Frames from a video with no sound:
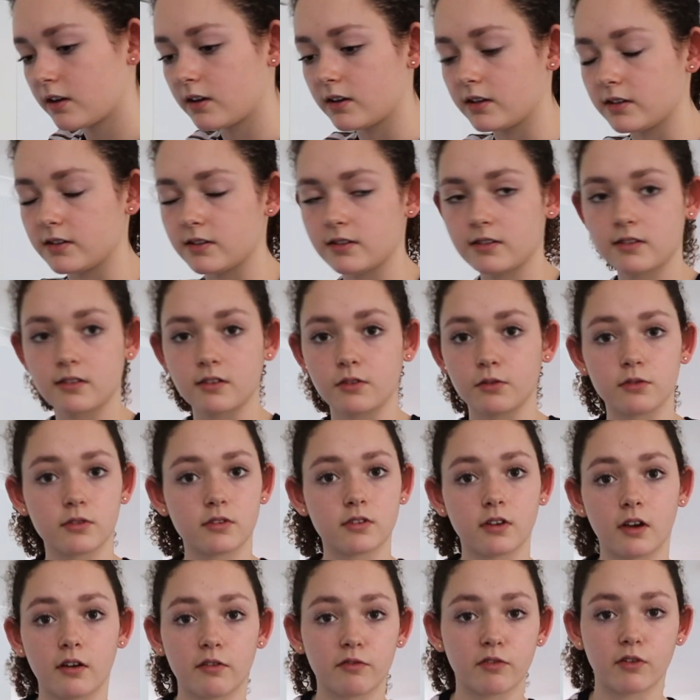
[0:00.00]
The school's
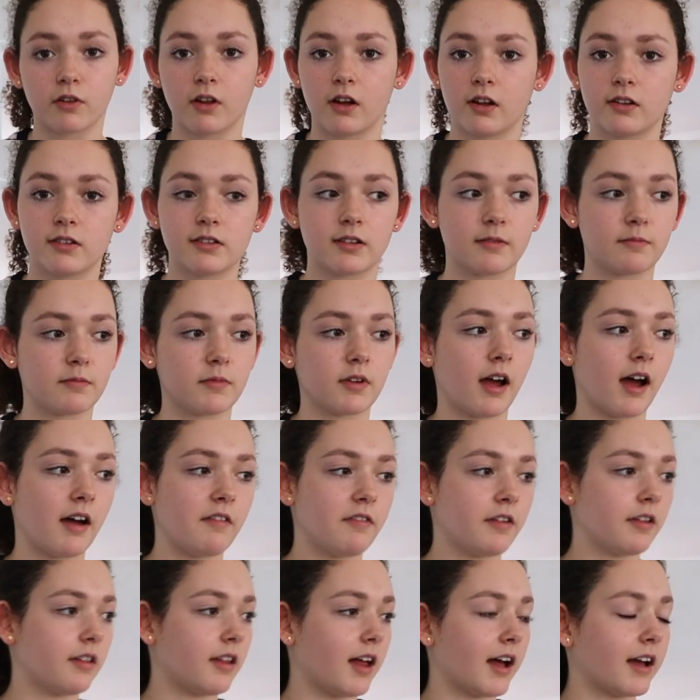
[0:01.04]
so full on, sometimes
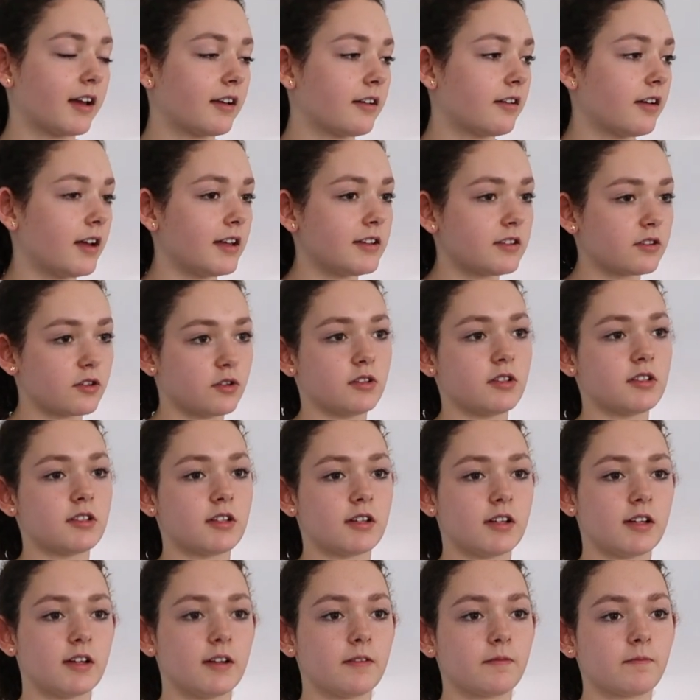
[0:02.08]
I feel like it's good
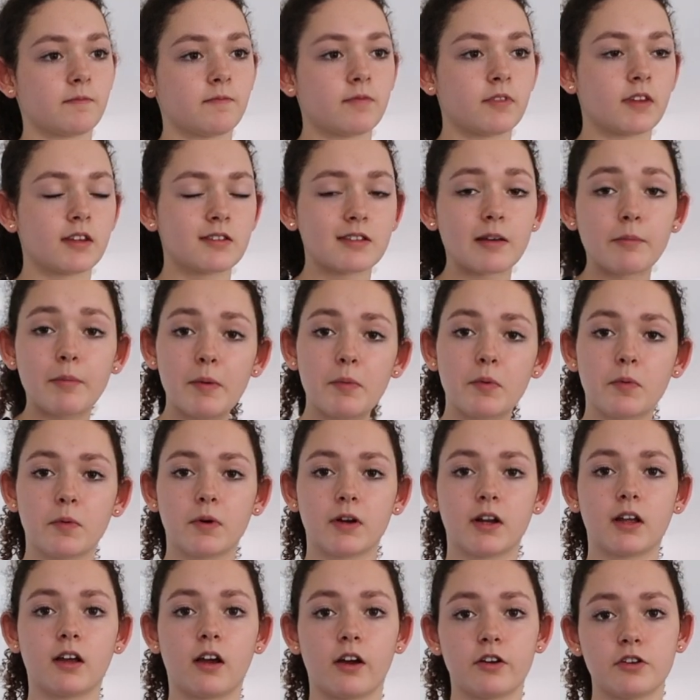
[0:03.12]
to, some people
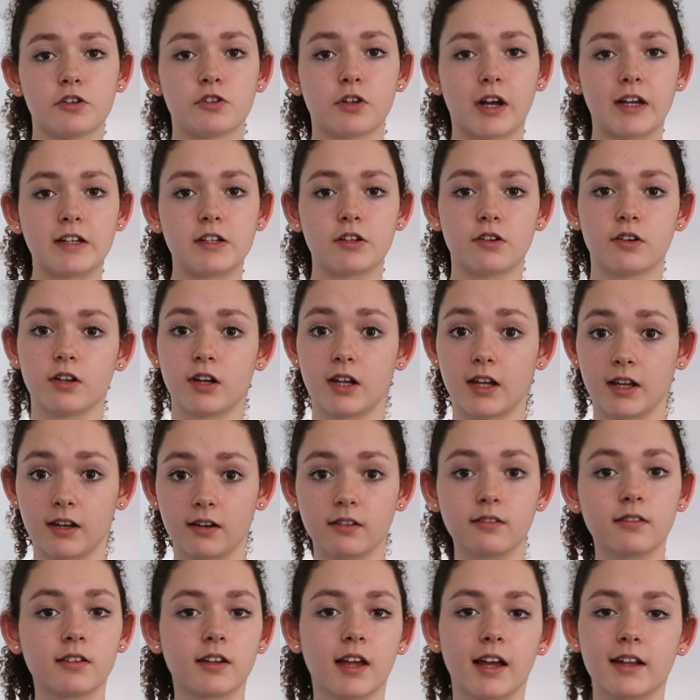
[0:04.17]
want to go straight to uni
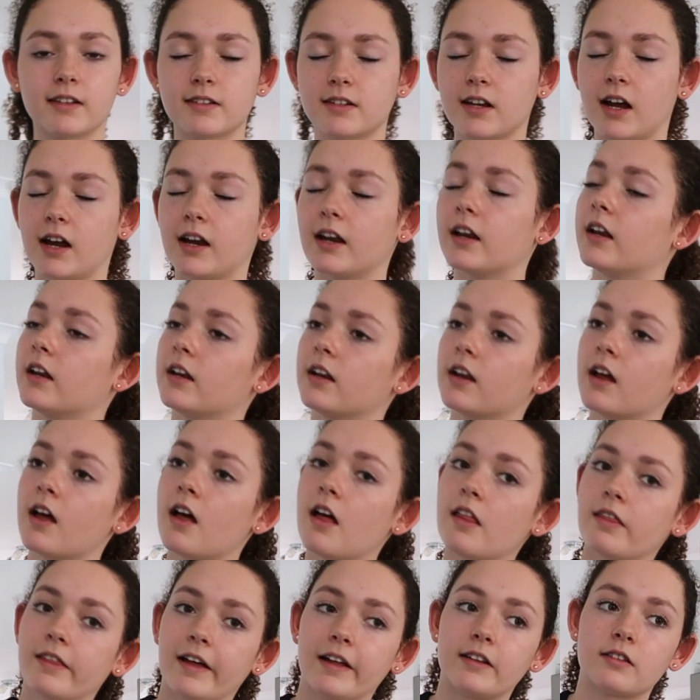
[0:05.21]
and get started, and
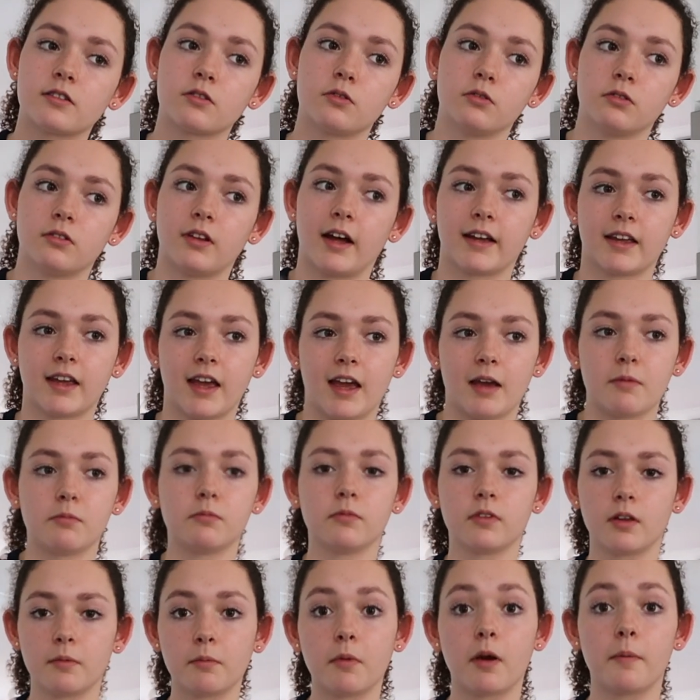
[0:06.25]
that's cool, like
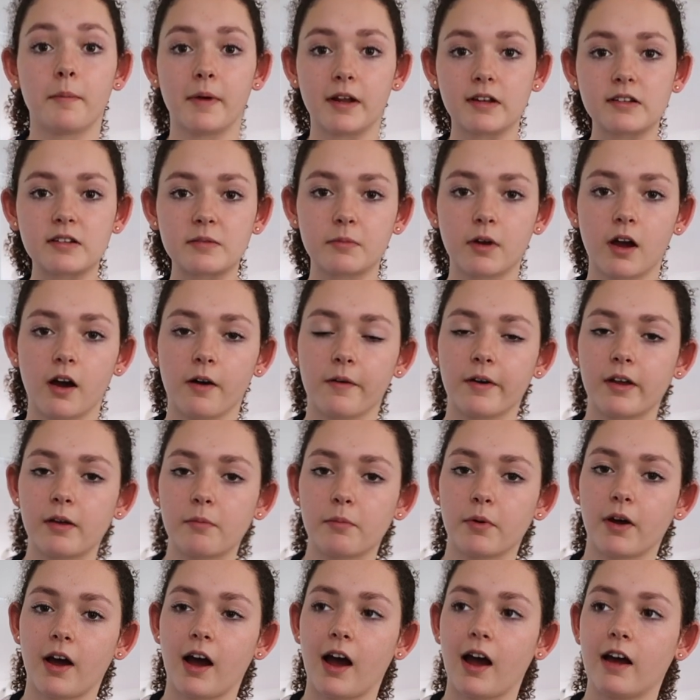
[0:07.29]
keep the momentum going,
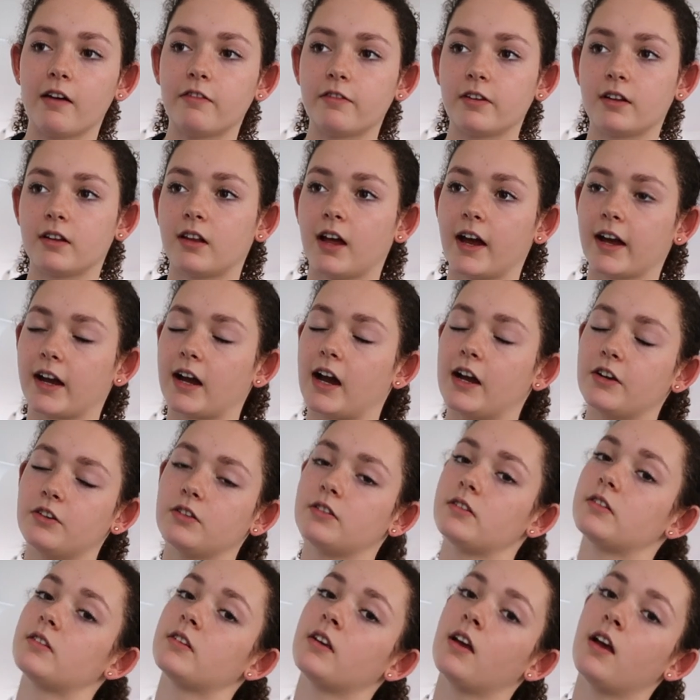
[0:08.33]
but I feel like I
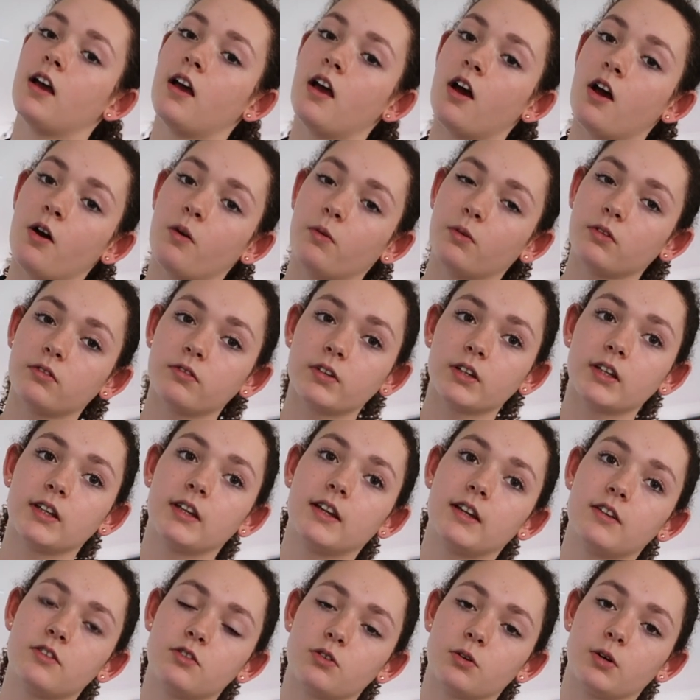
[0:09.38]
just will
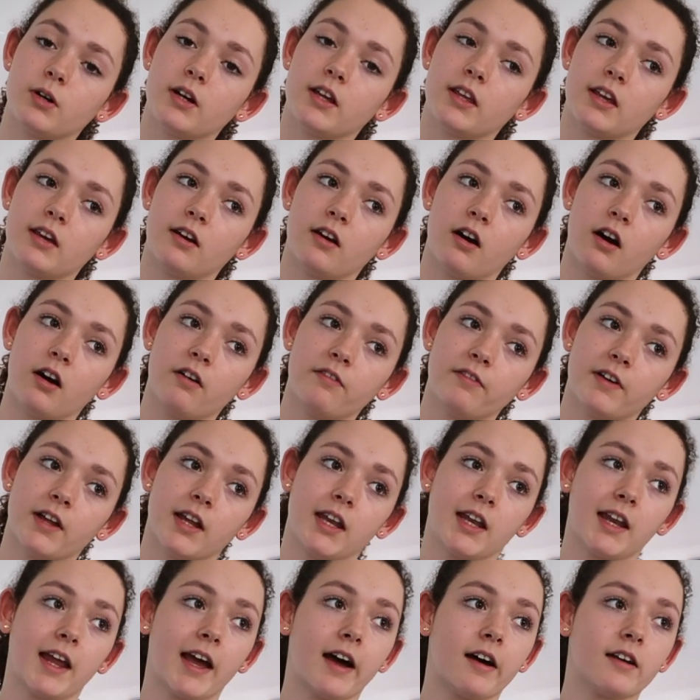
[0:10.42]
really enjoy a year off,
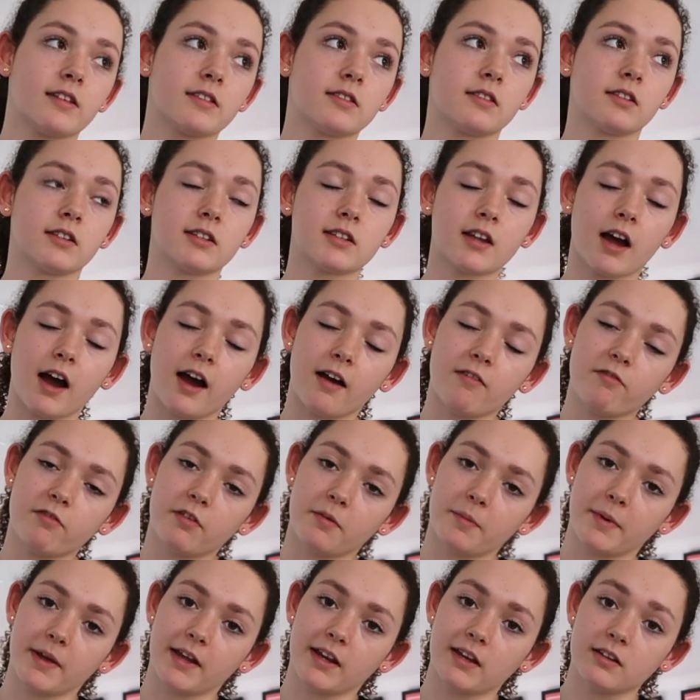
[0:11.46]
and now's the time for
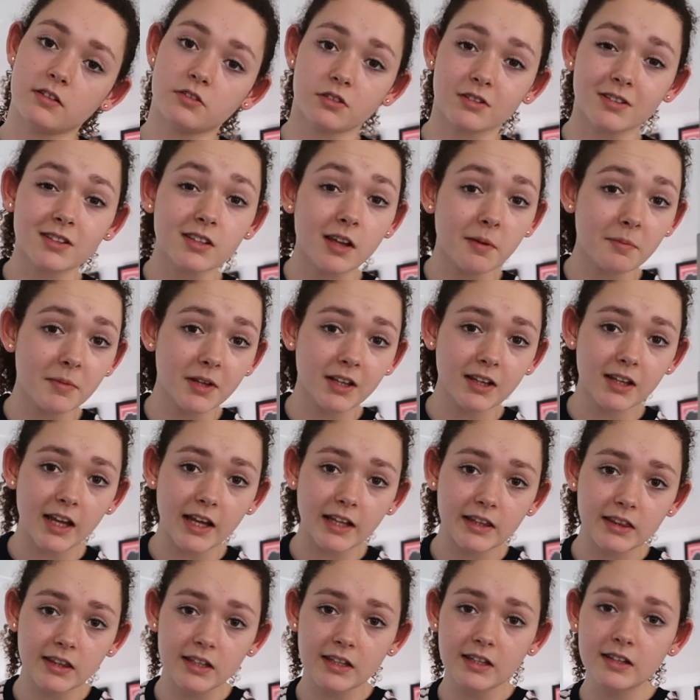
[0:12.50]
me to do something
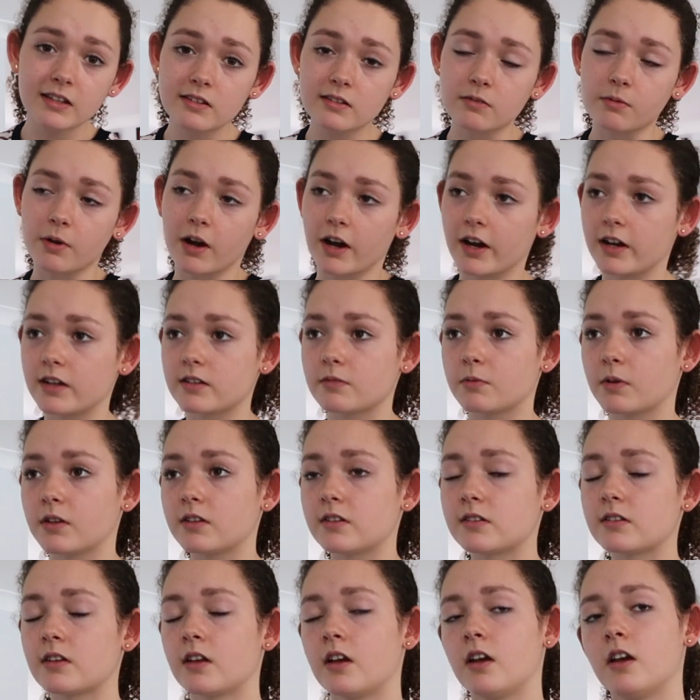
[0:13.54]
like this, whereas
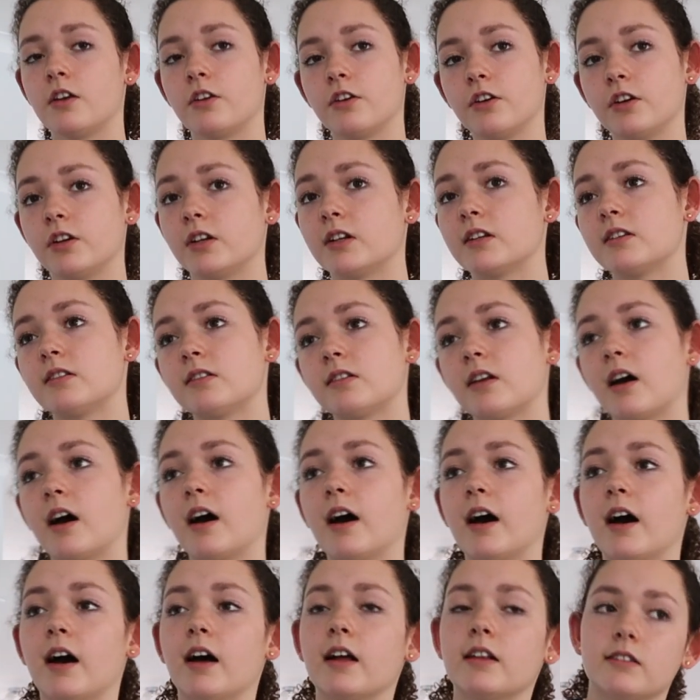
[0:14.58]
once uni
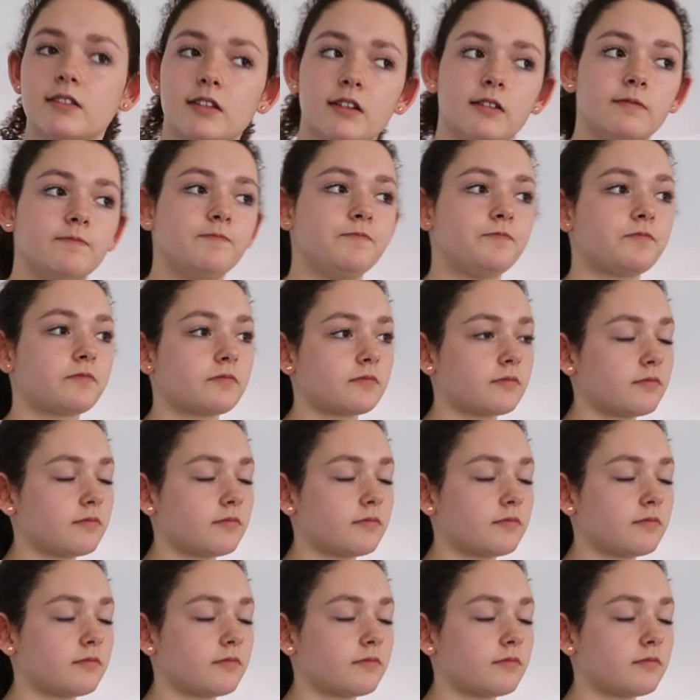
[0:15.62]
starts and